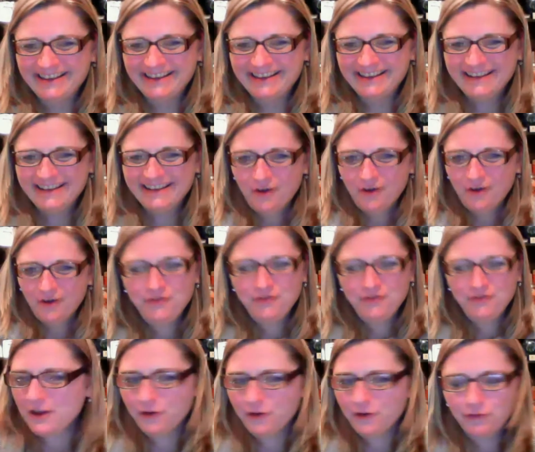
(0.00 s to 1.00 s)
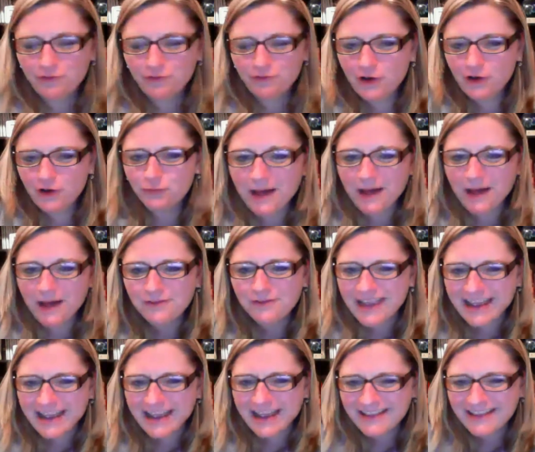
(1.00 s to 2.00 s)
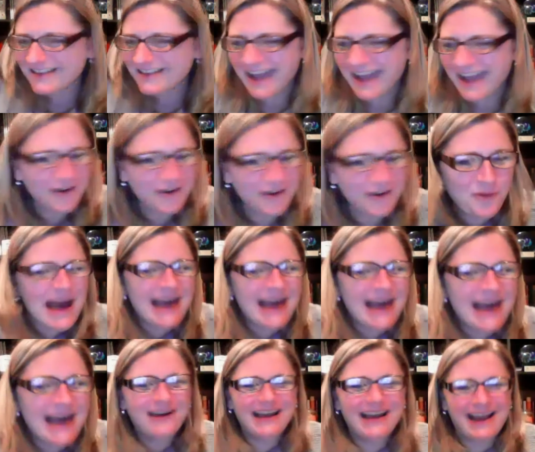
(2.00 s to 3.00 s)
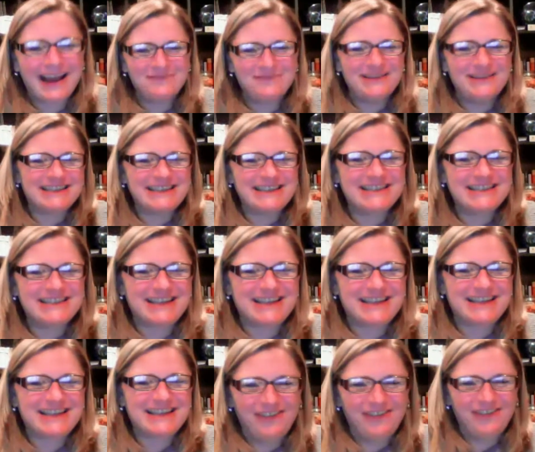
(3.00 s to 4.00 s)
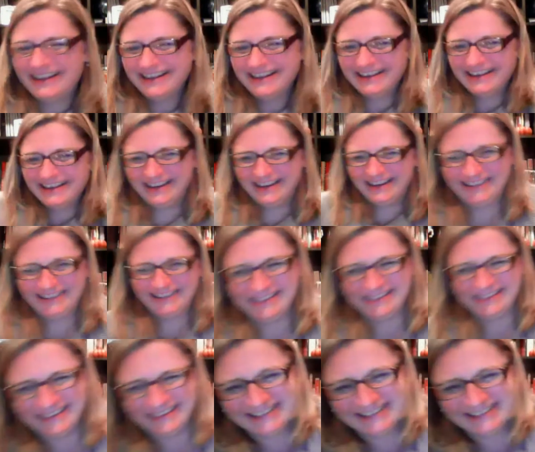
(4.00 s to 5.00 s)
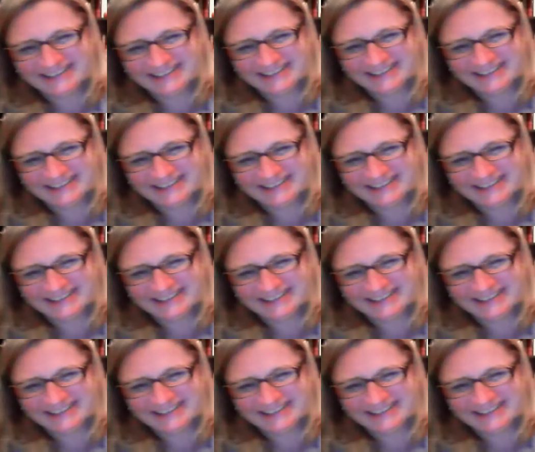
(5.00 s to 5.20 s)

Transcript: Or for your 12 kids? I don't know what. I'm missing something?